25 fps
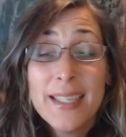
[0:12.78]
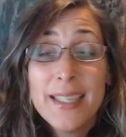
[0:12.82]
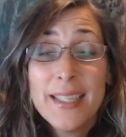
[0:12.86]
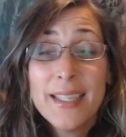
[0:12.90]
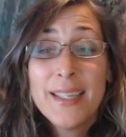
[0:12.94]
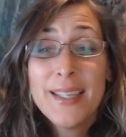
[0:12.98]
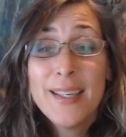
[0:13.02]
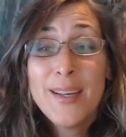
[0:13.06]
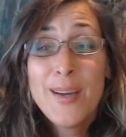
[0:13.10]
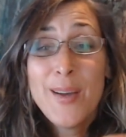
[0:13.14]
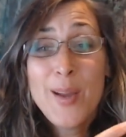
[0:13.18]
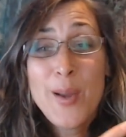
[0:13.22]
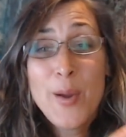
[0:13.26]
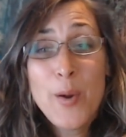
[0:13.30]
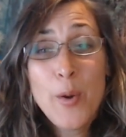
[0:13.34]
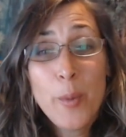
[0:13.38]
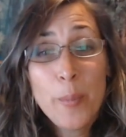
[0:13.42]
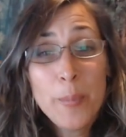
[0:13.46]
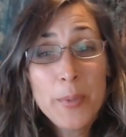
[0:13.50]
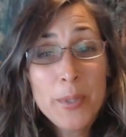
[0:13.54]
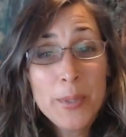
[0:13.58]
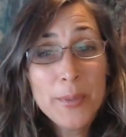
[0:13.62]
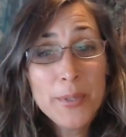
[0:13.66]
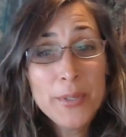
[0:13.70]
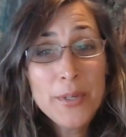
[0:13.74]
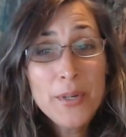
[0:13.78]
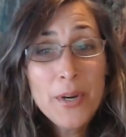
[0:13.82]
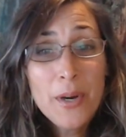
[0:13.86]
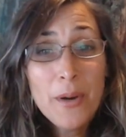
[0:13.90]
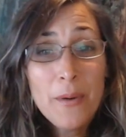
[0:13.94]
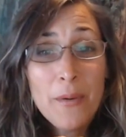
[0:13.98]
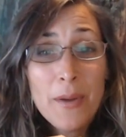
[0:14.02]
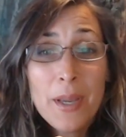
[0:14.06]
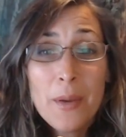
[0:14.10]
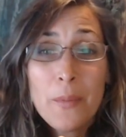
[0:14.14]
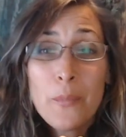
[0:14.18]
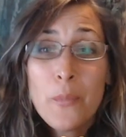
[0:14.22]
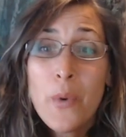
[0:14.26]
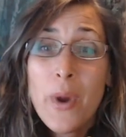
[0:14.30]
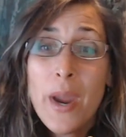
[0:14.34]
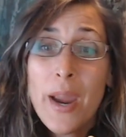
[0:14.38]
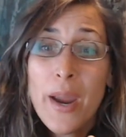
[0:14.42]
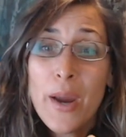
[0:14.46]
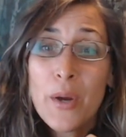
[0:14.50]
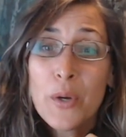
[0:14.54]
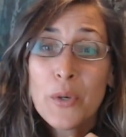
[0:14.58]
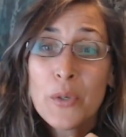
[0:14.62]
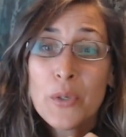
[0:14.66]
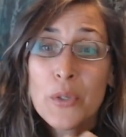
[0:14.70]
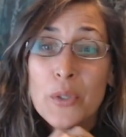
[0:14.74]
I hope you are going
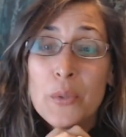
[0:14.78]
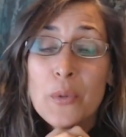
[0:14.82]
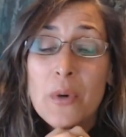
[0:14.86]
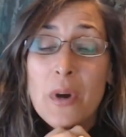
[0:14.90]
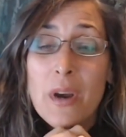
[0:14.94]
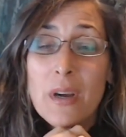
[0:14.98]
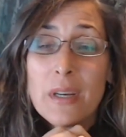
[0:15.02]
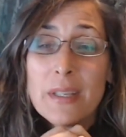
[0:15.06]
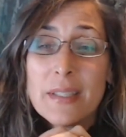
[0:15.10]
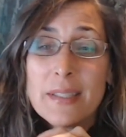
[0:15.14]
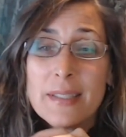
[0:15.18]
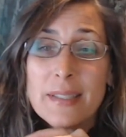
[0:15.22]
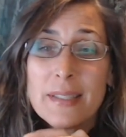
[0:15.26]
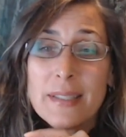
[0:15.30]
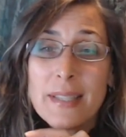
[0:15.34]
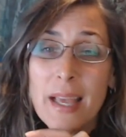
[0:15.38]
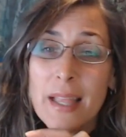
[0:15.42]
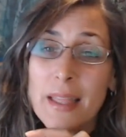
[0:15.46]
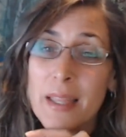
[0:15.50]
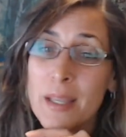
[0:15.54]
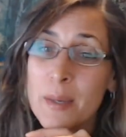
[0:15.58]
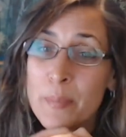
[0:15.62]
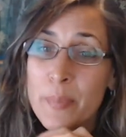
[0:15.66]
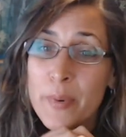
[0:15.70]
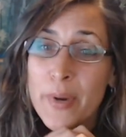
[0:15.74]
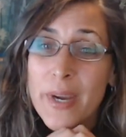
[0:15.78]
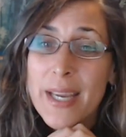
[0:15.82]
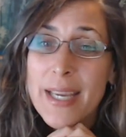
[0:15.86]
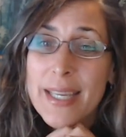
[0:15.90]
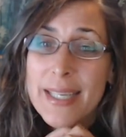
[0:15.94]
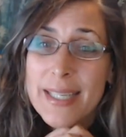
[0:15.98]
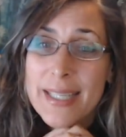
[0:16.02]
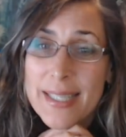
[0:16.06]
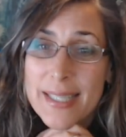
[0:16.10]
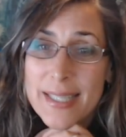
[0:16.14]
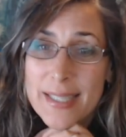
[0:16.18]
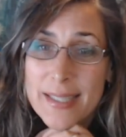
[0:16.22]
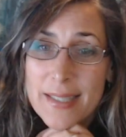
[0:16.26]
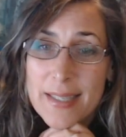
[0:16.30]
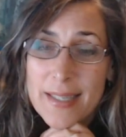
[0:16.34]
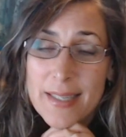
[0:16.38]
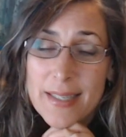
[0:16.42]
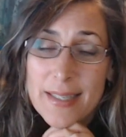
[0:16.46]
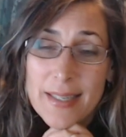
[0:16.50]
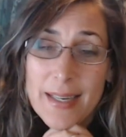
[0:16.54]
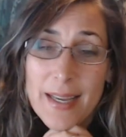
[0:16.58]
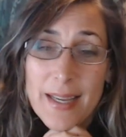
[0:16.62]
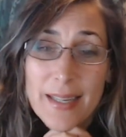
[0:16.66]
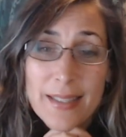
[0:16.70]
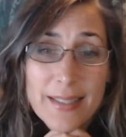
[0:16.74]
where you are celebrated and
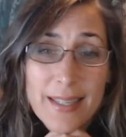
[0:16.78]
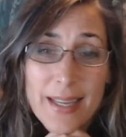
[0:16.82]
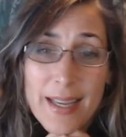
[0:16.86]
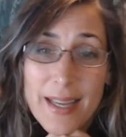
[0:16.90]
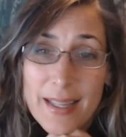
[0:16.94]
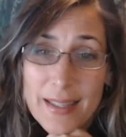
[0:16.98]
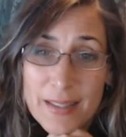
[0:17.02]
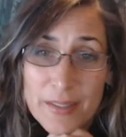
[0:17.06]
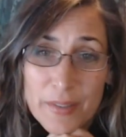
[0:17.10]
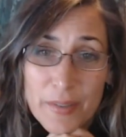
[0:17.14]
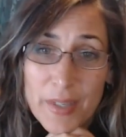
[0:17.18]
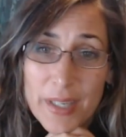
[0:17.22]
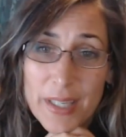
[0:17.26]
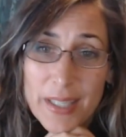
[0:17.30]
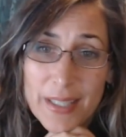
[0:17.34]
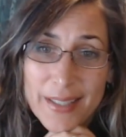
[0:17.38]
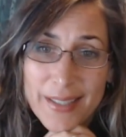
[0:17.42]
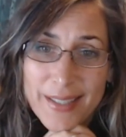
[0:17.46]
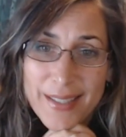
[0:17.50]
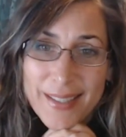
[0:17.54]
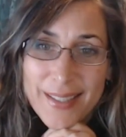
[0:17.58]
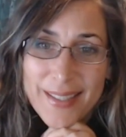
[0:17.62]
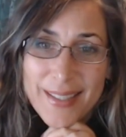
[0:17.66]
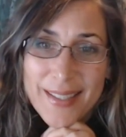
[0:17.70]
not tolerated.